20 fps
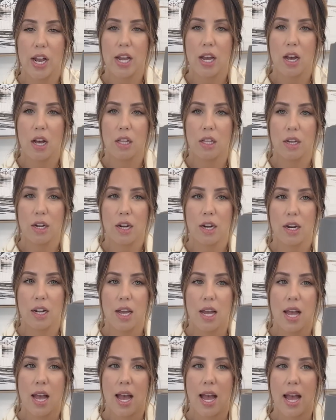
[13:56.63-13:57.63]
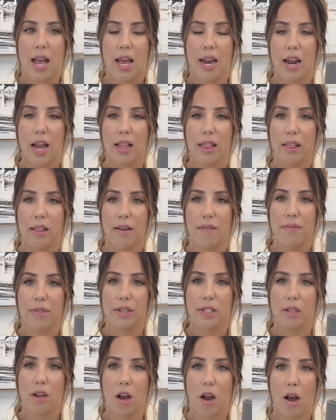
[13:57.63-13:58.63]
color, and I love the
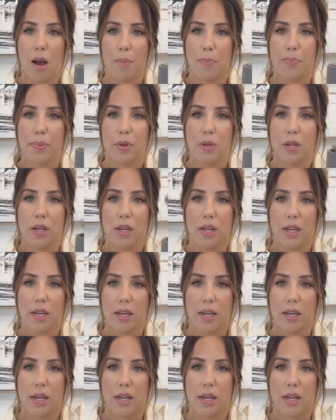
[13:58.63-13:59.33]
top.